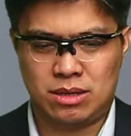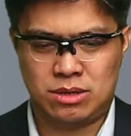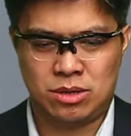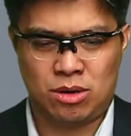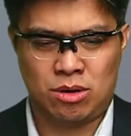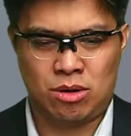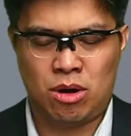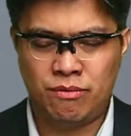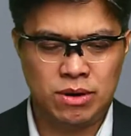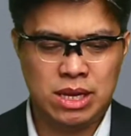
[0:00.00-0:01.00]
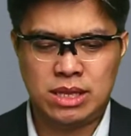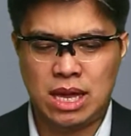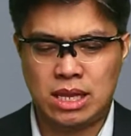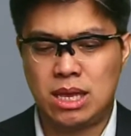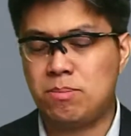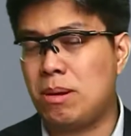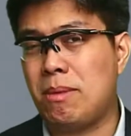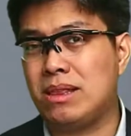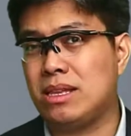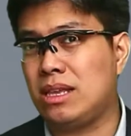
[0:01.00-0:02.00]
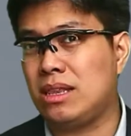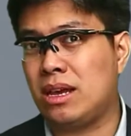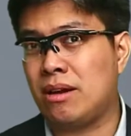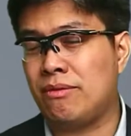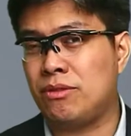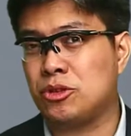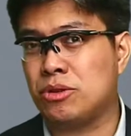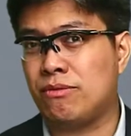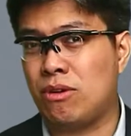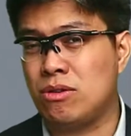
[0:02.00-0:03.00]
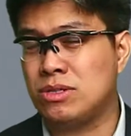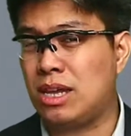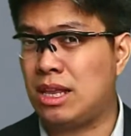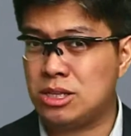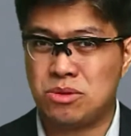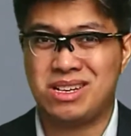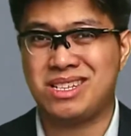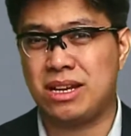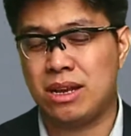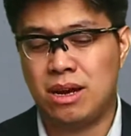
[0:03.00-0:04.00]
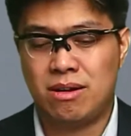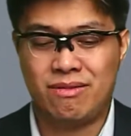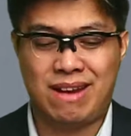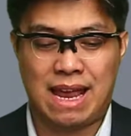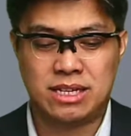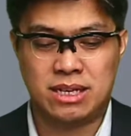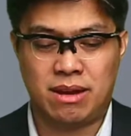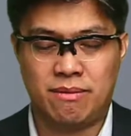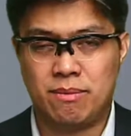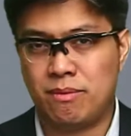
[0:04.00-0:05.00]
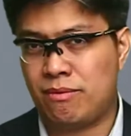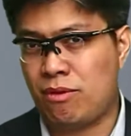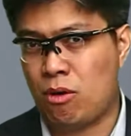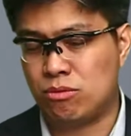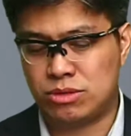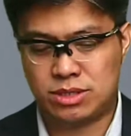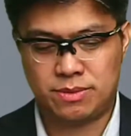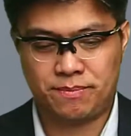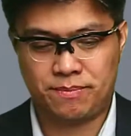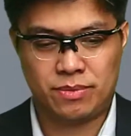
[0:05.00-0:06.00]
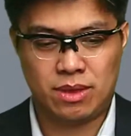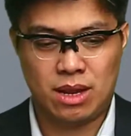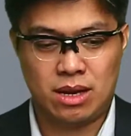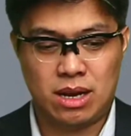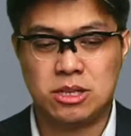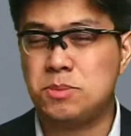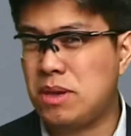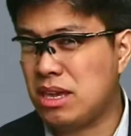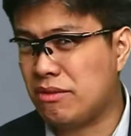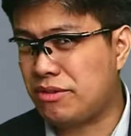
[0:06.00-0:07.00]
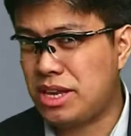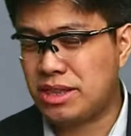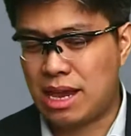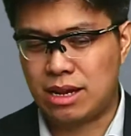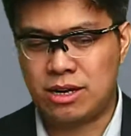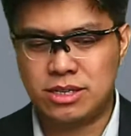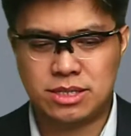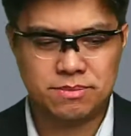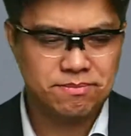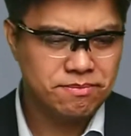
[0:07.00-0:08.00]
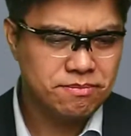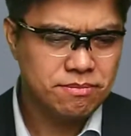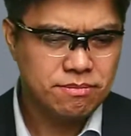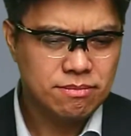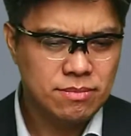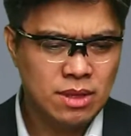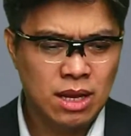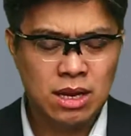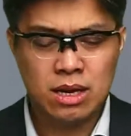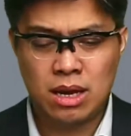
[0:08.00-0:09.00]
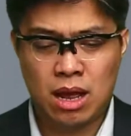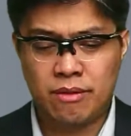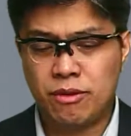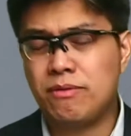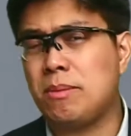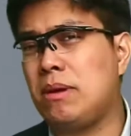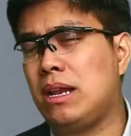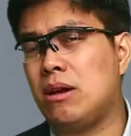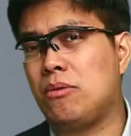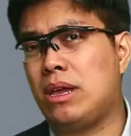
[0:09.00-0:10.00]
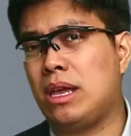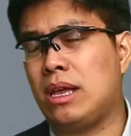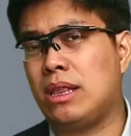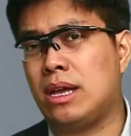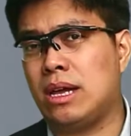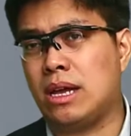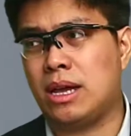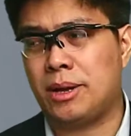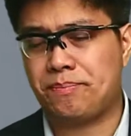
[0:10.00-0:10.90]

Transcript: So hopefully they can implement it in their future phones and as well as their flagship phones. Now speaking of retailers, now if you're familiar with the